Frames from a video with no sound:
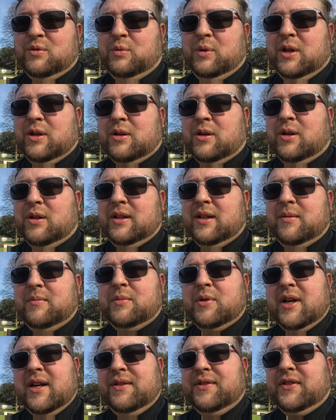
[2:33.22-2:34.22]
we are all
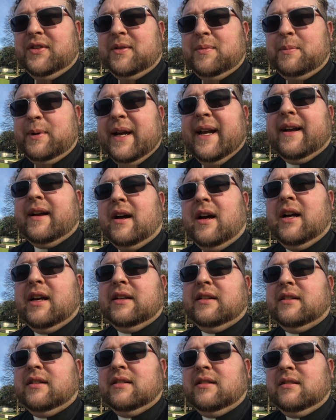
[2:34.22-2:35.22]
embraced by
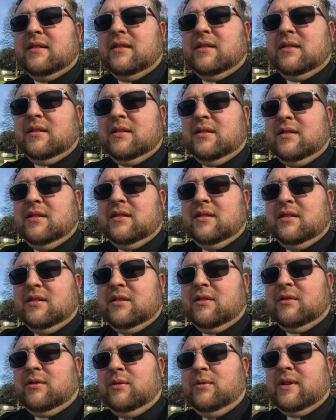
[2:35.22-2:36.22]
God.
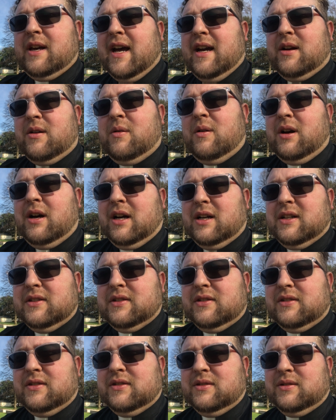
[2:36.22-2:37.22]
Through that
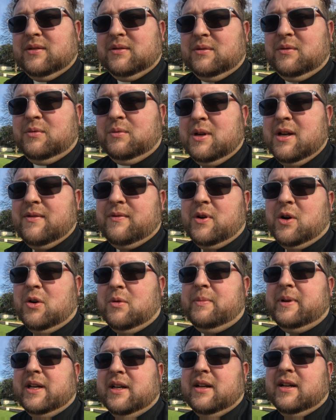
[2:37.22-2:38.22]
cross, we have
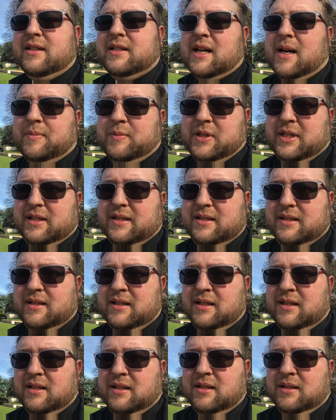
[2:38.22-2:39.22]
all been adopted
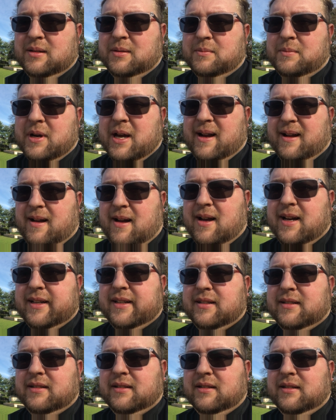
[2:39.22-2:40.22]
by
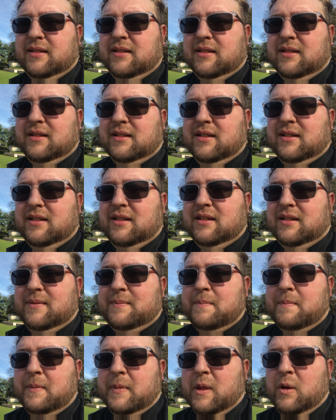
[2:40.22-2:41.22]
God.
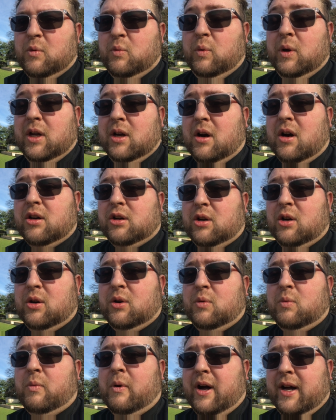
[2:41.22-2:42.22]
We are
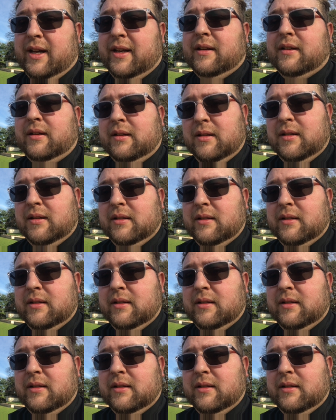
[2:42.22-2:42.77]
all one,